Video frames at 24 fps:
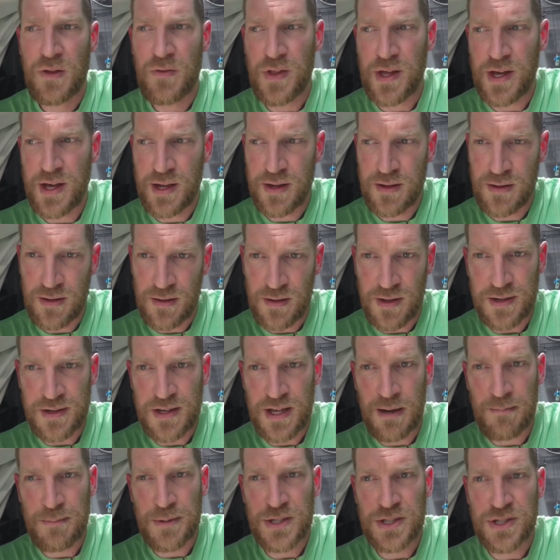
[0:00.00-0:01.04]
that the
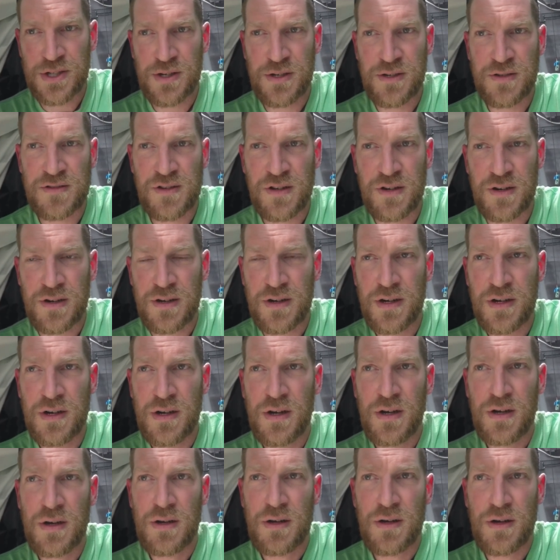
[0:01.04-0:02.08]
temperatures are,
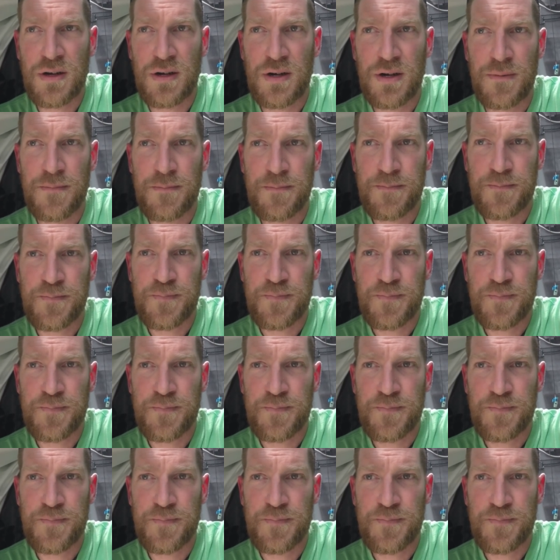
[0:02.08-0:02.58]
um,